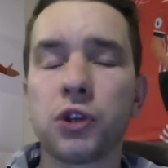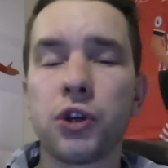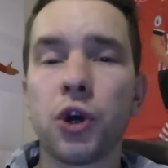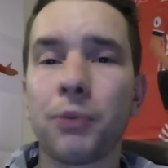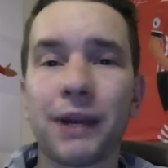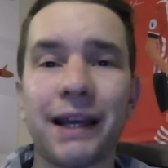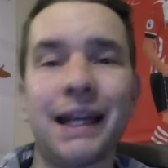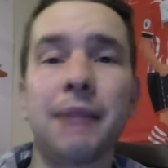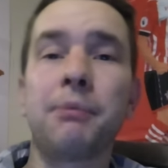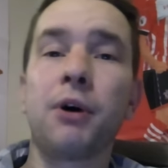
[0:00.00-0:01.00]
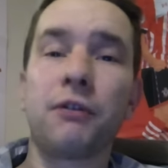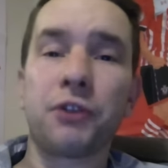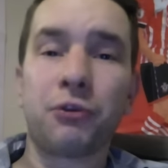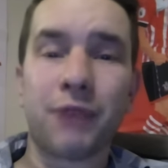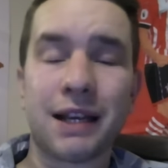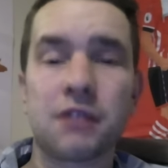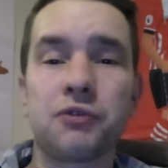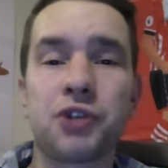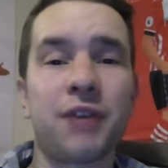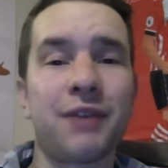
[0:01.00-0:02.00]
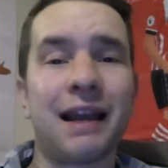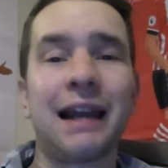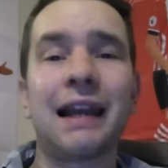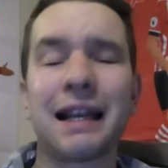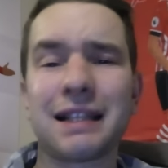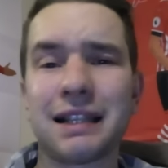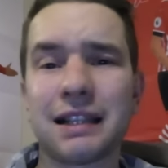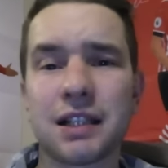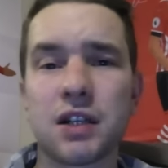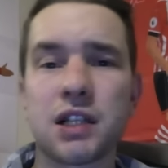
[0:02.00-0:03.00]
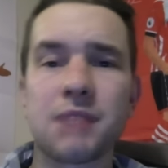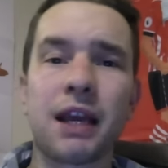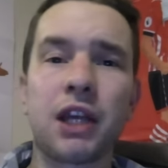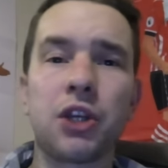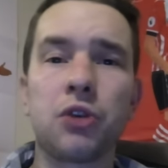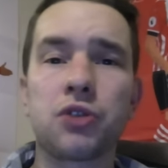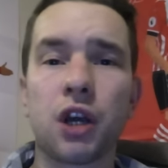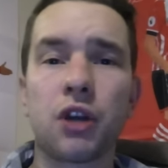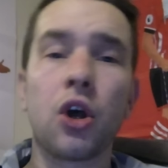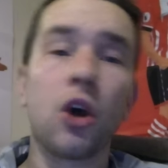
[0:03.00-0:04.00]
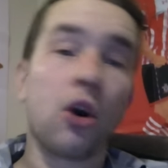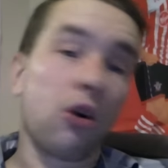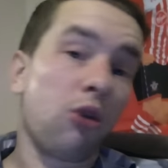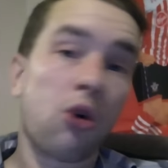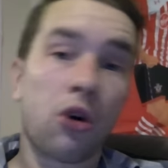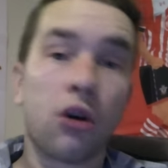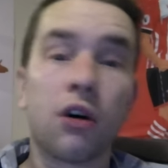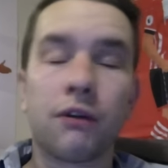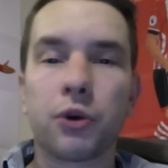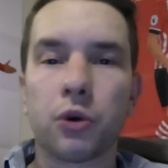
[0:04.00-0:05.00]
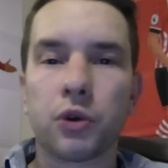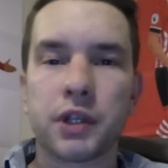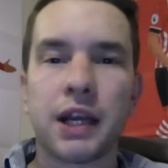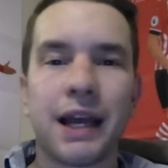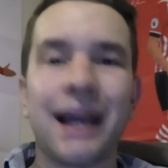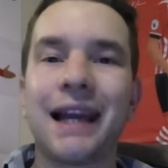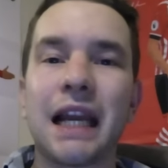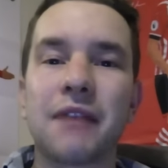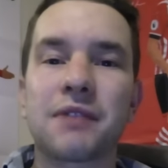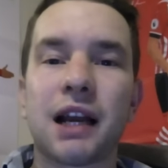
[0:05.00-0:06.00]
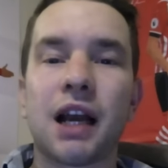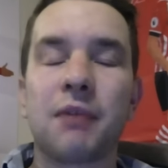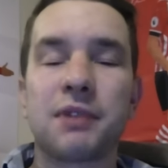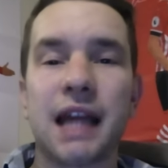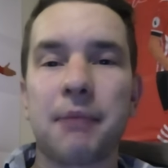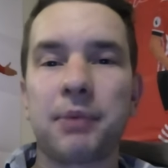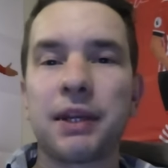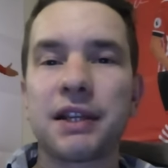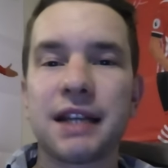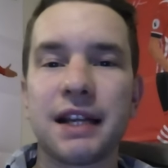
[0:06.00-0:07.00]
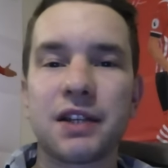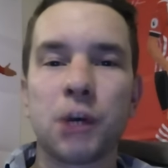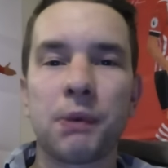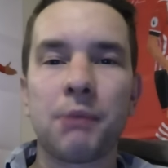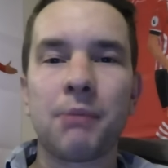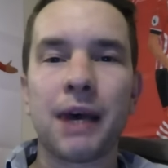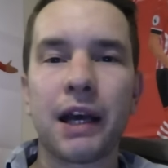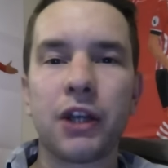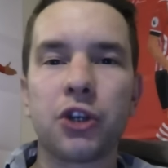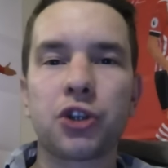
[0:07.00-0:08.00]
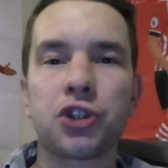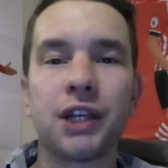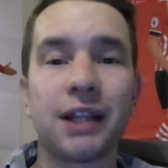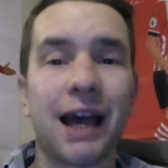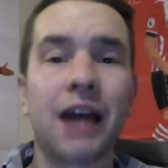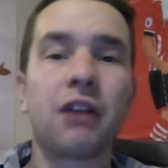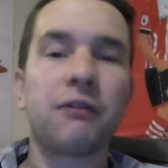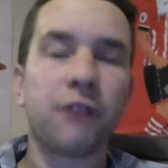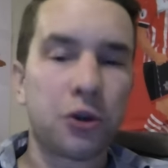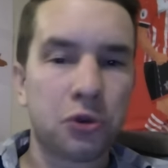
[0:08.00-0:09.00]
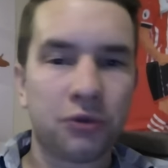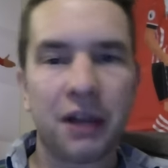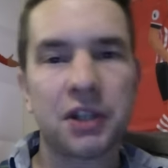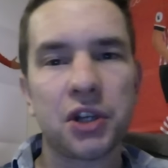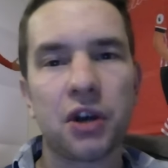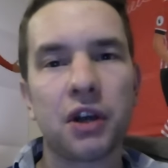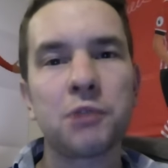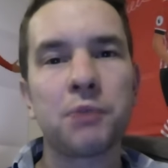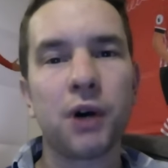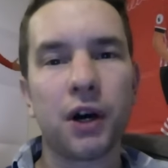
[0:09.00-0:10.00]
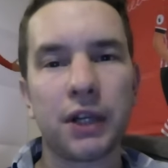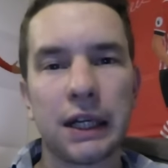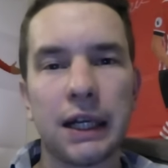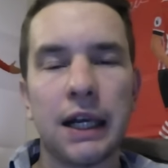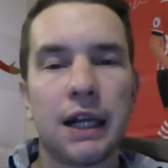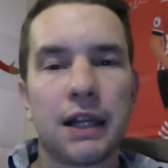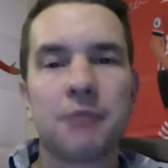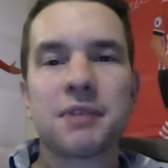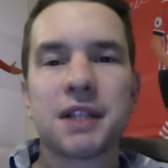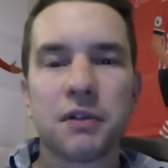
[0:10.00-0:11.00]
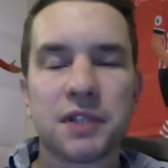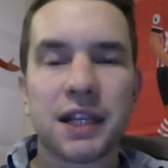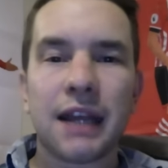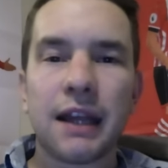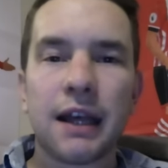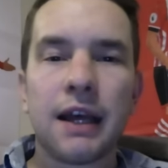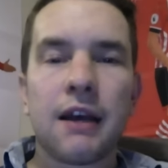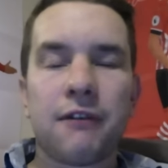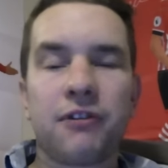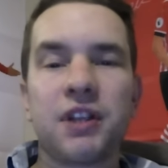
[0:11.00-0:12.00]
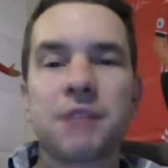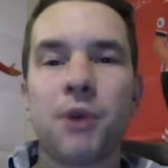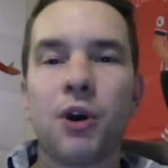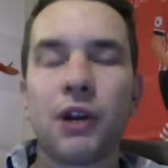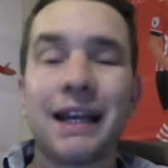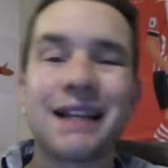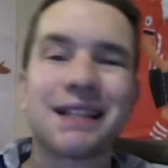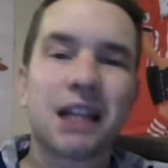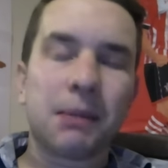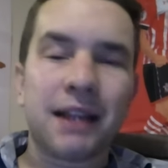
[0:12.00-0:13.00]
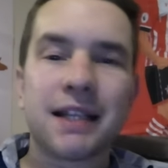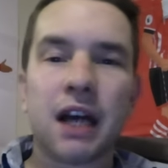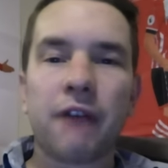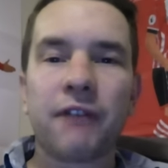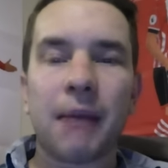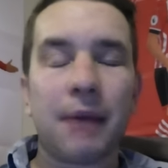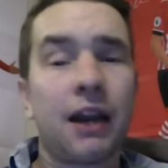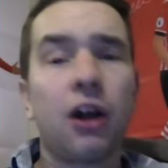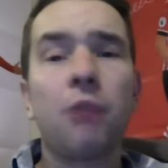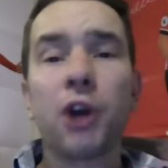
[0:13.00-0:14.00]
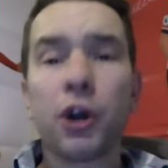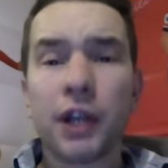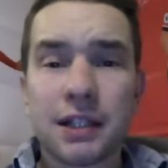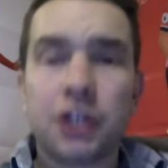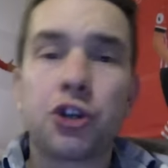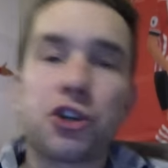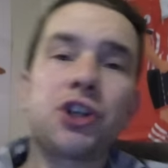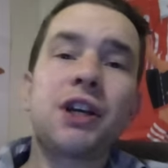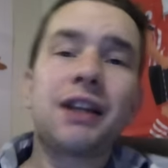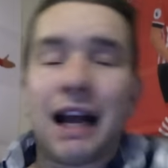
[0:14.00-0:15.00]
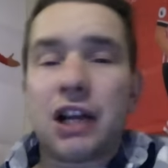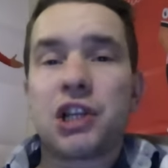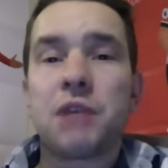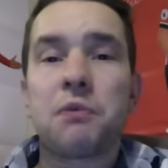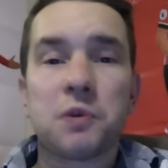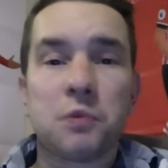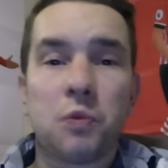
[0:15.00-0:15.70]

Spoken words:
also not play any part for the rest of January unless he decides to make a U-turn, or of course he leaves the club. So that being said, it's got to be Meyer, Yoshida and Virgil van Dijk to partner themselves together for this Burnley. It's going to be a tough game, and I'll be honest, Yoshida actually